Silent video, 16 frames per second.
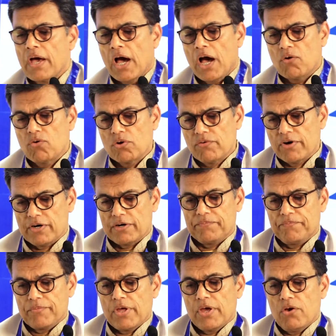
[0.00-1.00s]

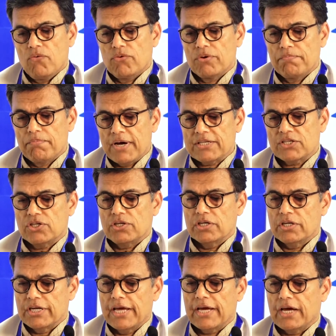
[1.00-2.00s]
However, we
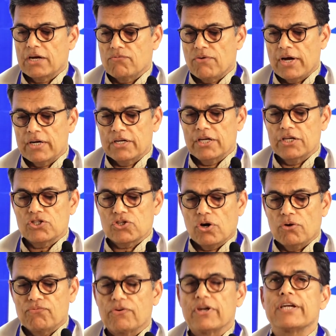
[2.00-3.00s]
must take advantage
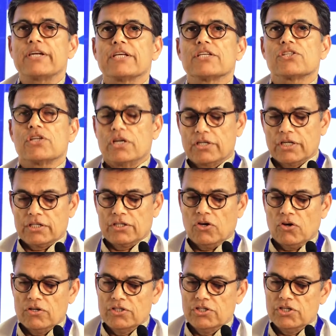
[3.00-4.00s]
of latest
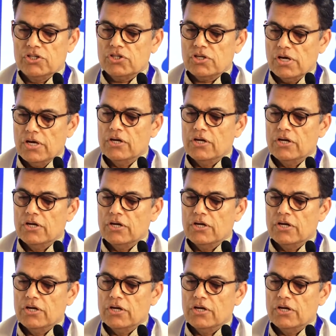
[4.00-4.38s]
technologies